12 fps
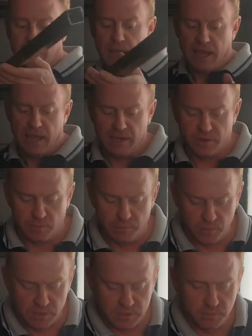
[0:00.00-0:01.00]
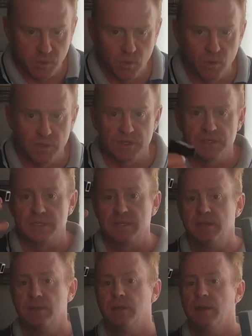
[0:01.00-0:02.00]
and I bought some corners.
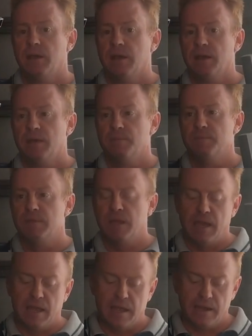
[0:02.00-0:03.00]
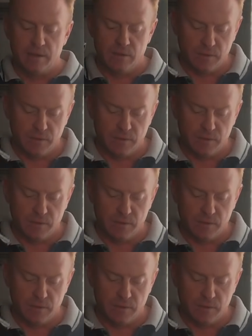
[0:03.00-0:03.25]
And